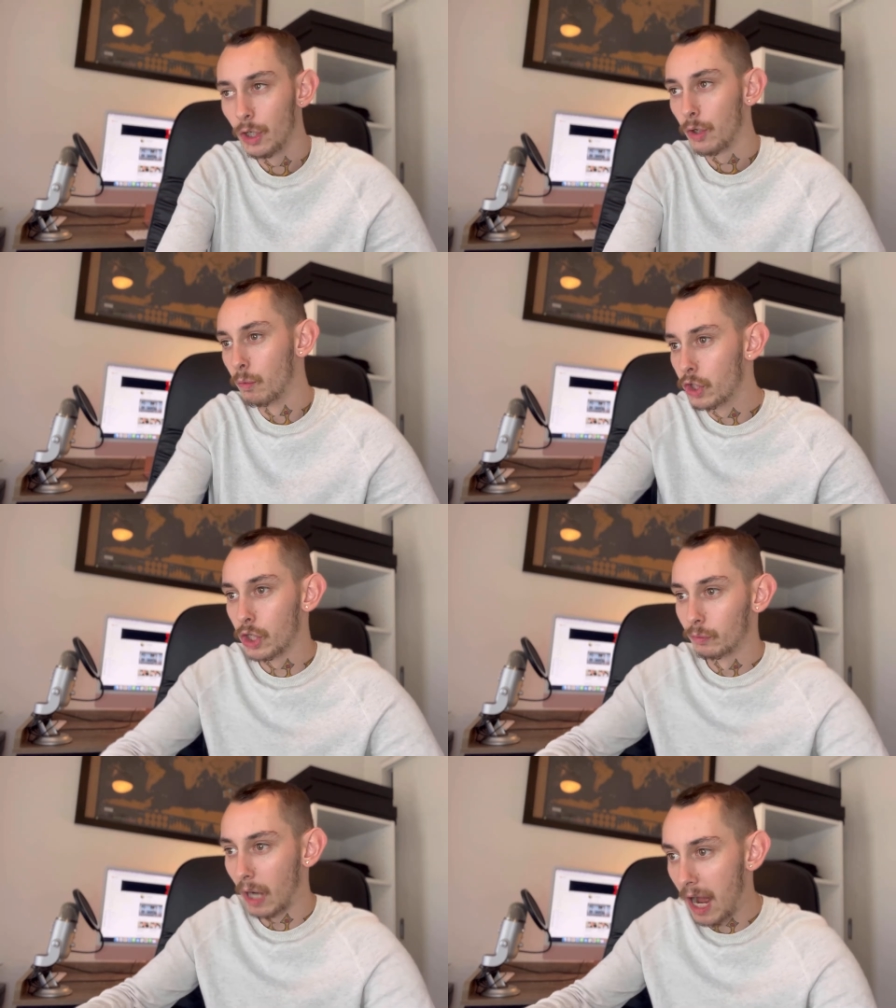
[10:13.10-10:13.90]
Would you
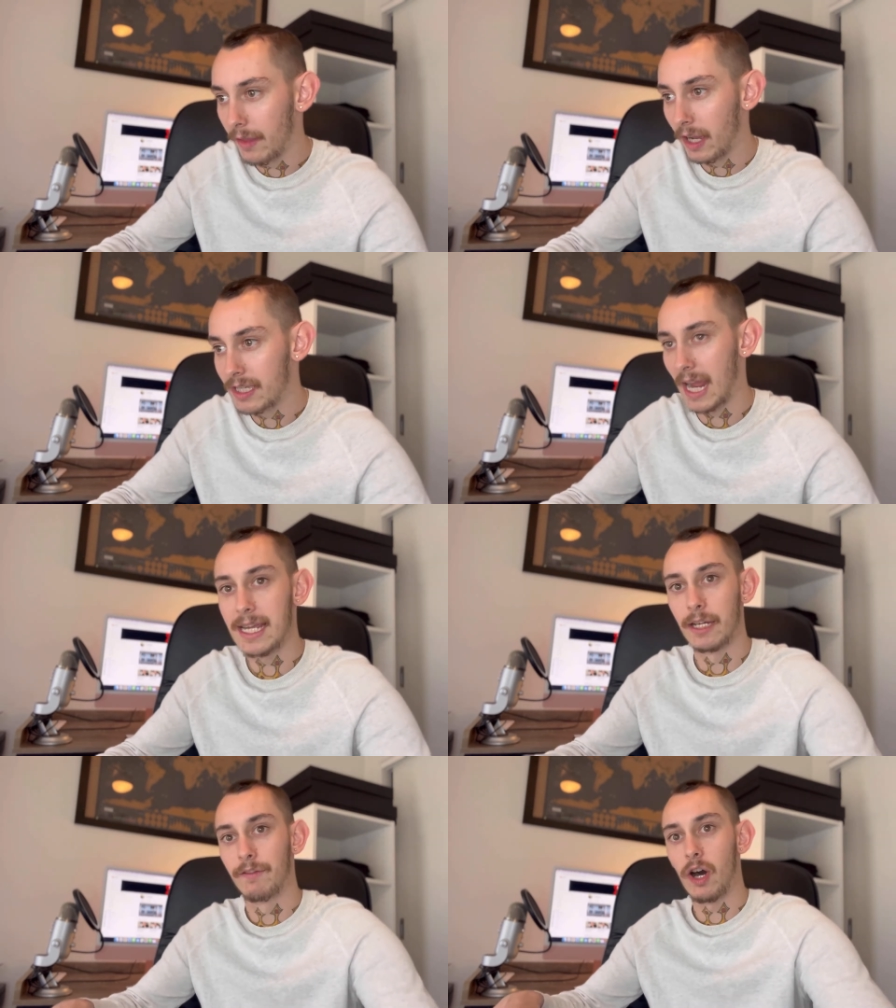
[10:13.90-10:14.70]
rather take
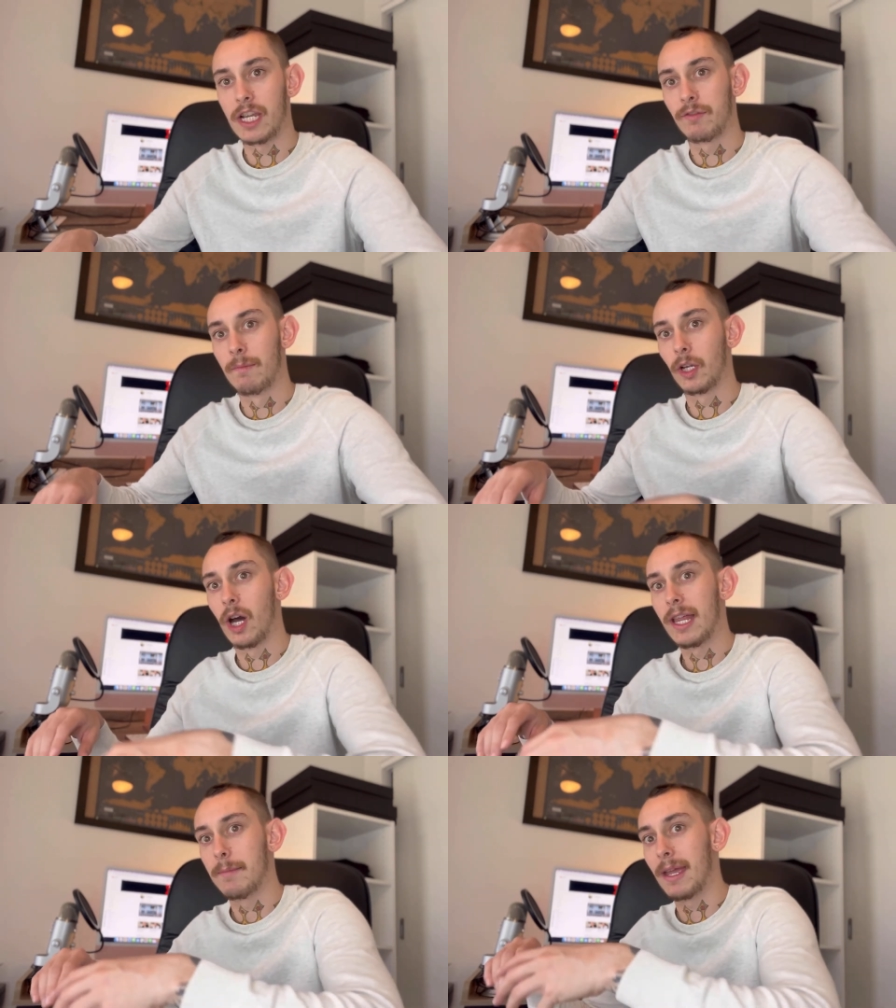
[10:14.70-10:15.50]
advice from the guy
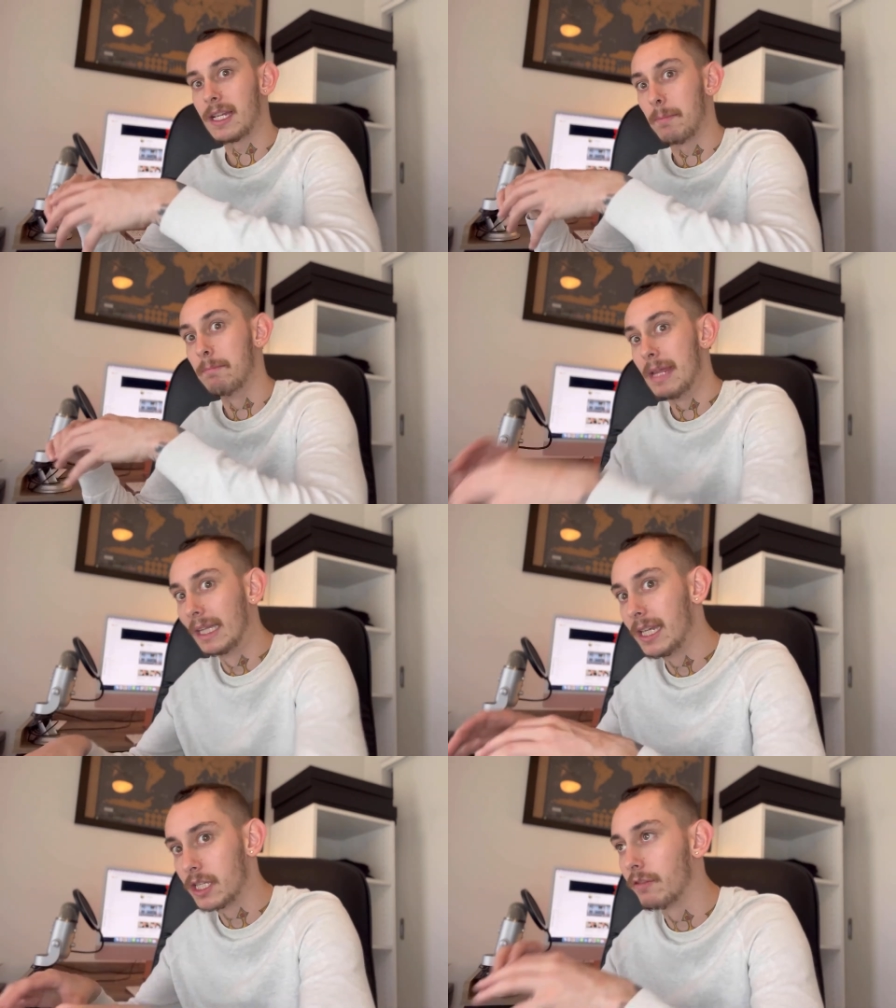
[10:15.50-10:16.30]
that makes
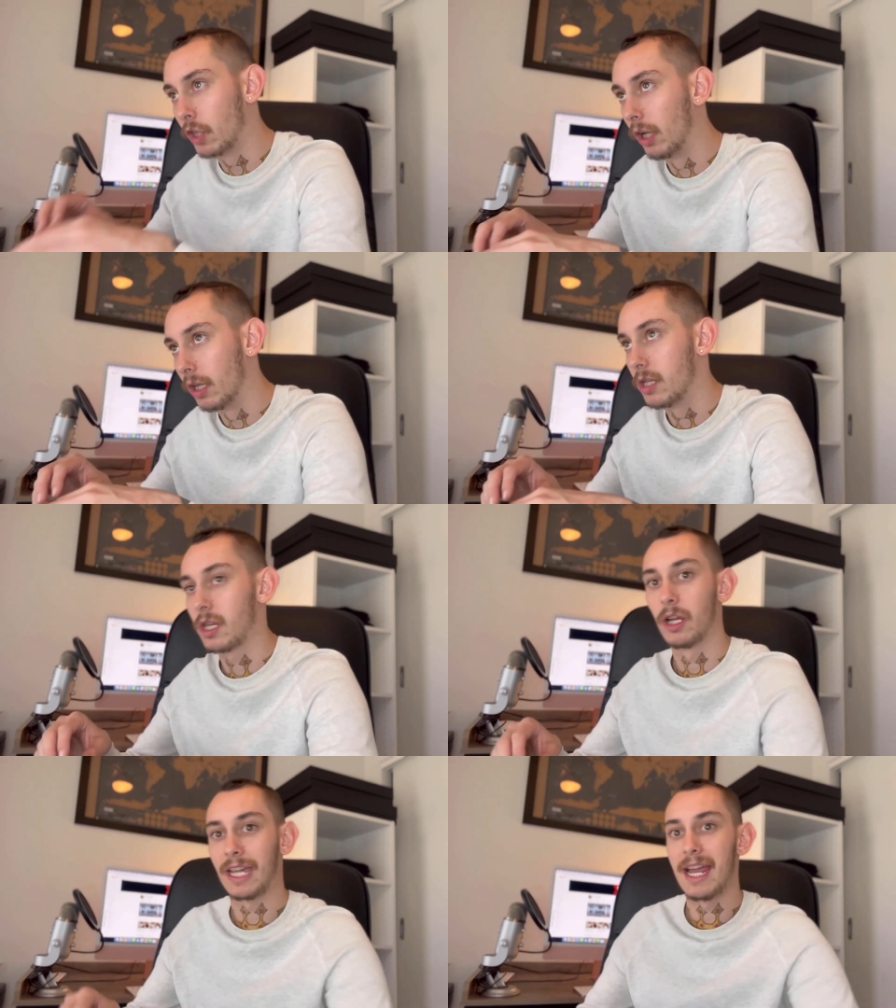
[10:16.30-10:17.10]
millions of dollars,
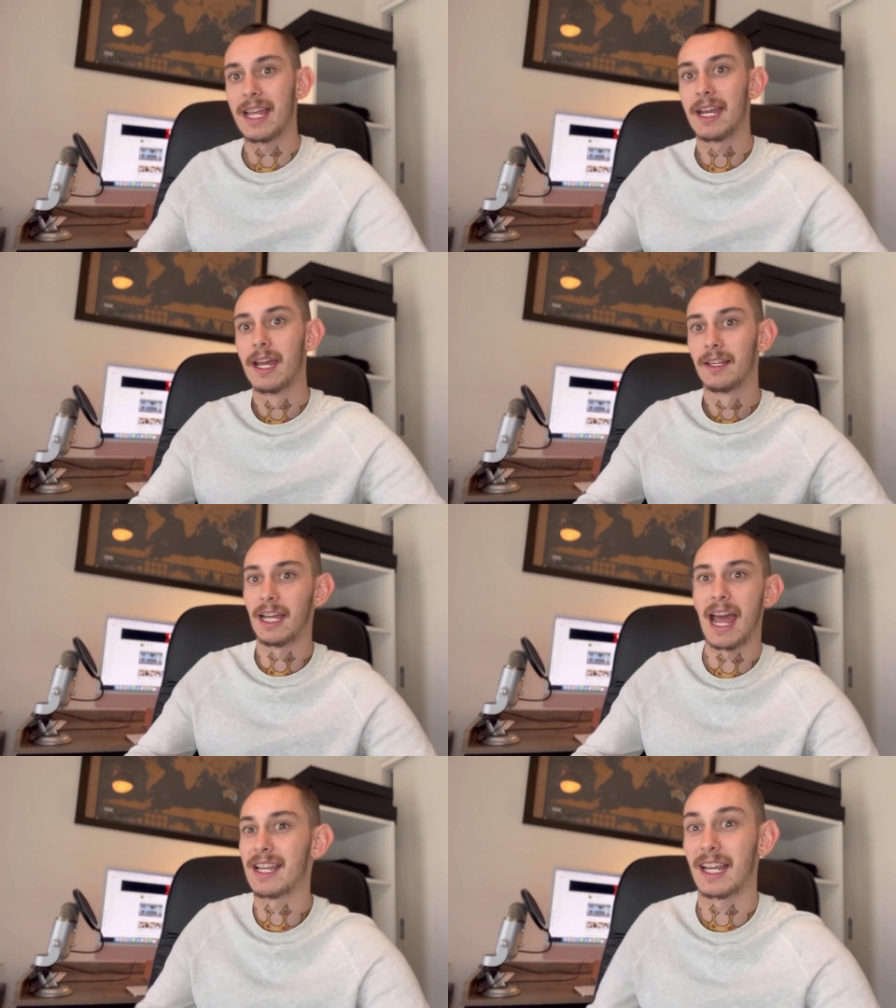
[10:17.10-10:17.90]
okay, that
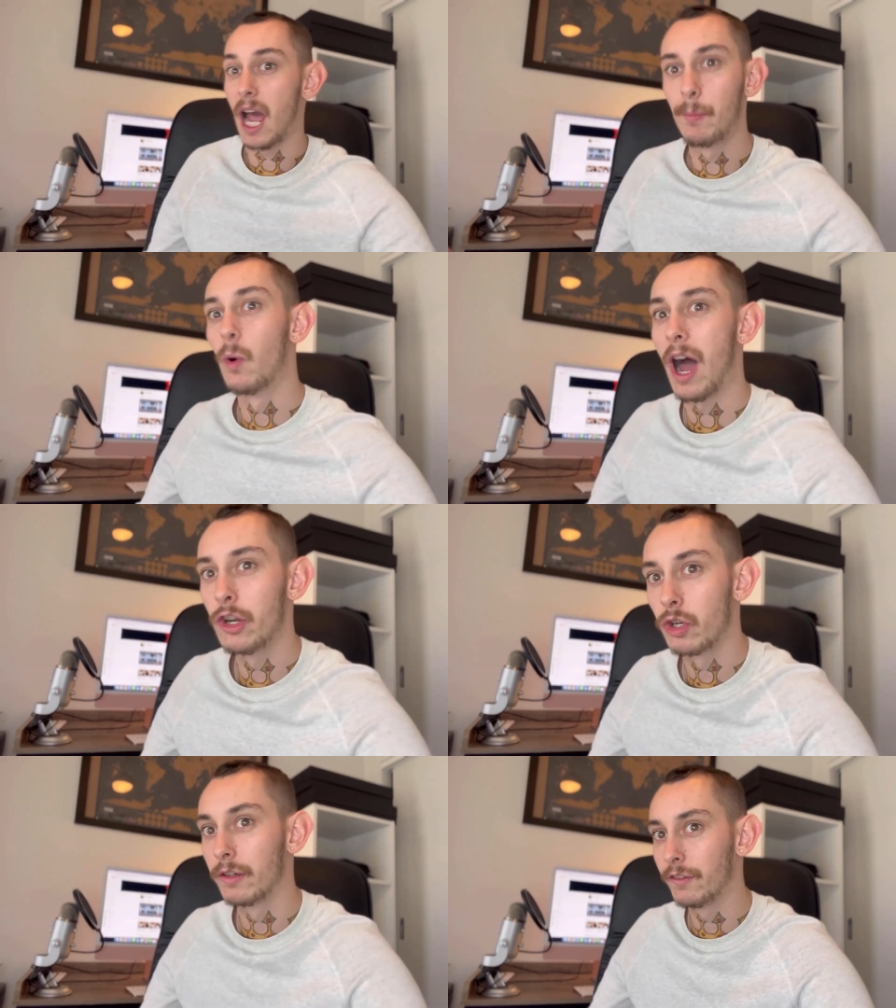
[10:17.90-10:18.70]
has a couple
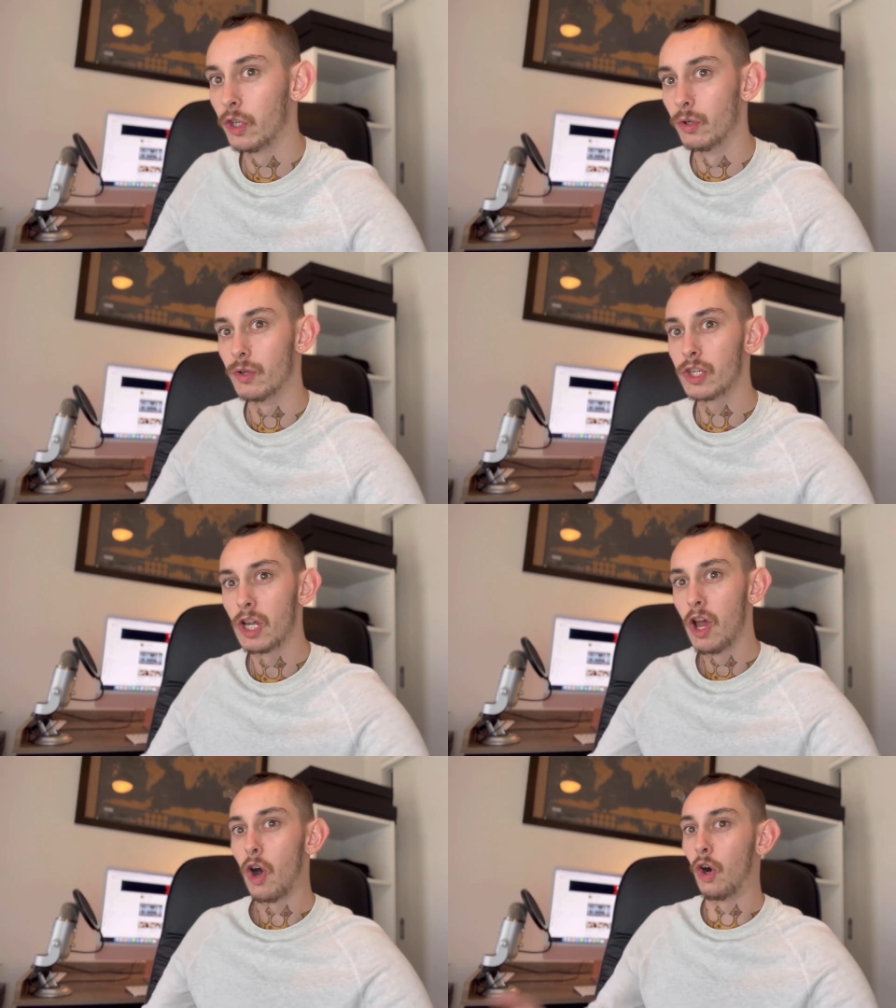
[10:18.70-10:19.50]
hundred views
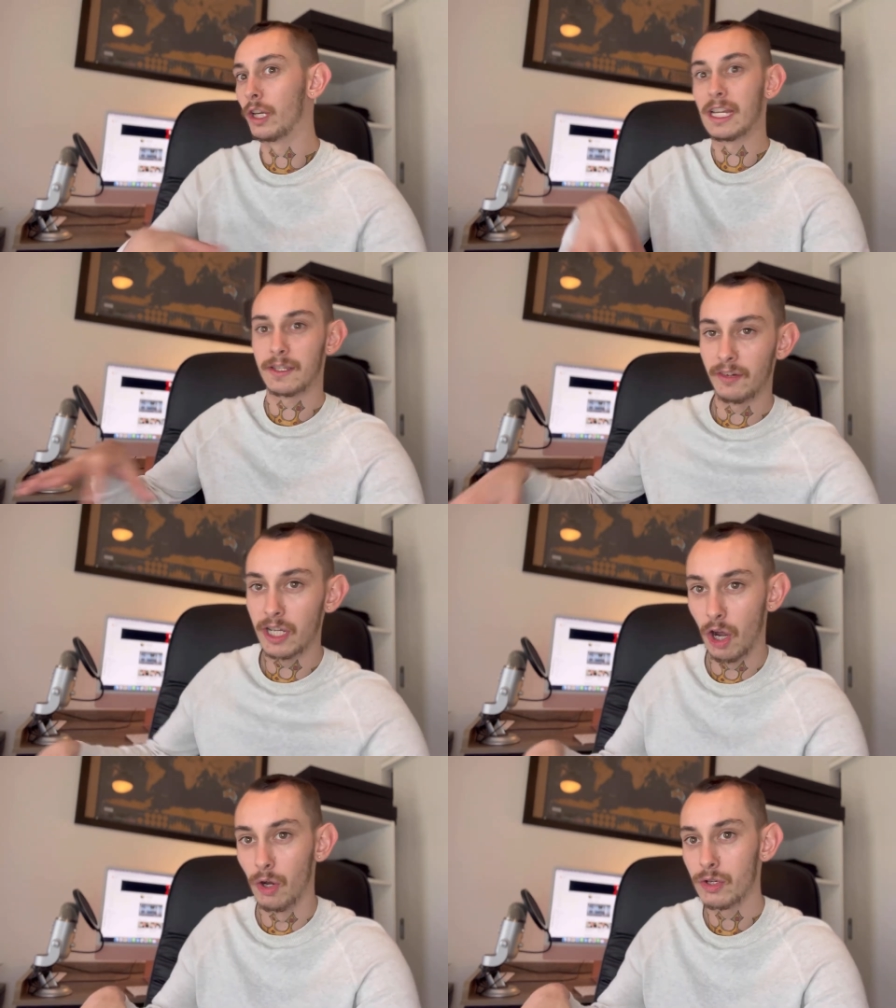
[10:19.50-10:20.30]
on his
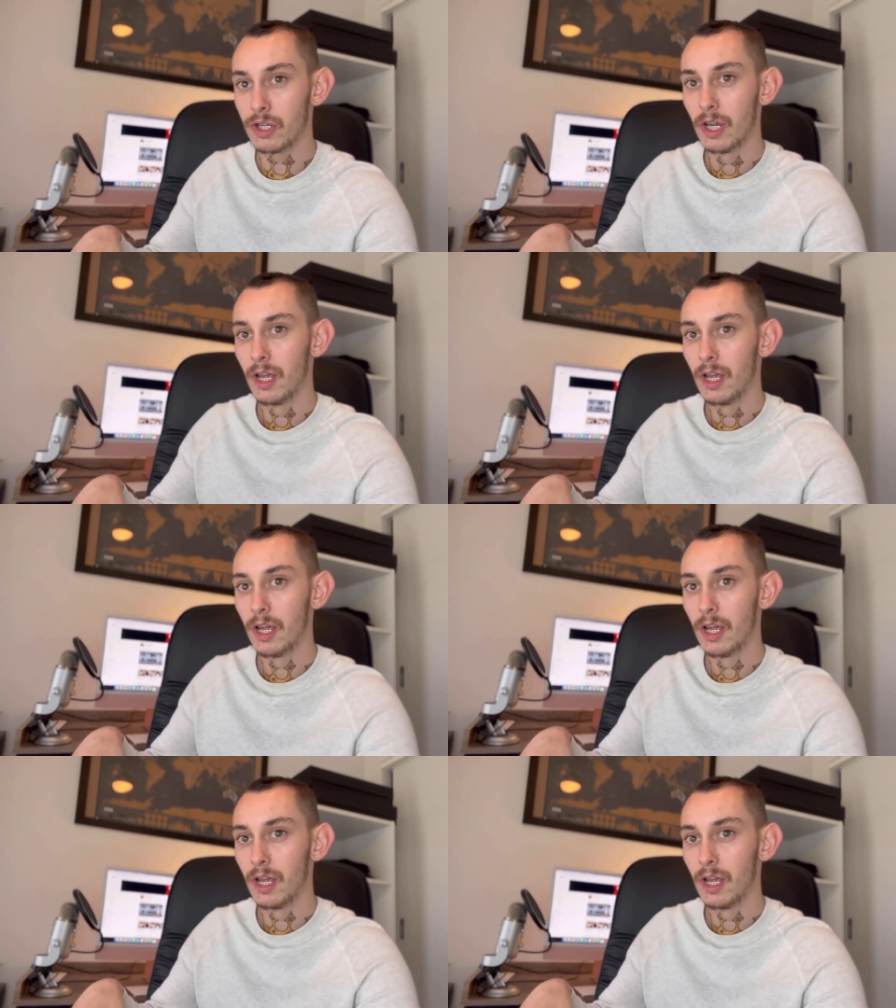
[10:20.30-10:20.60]
videos,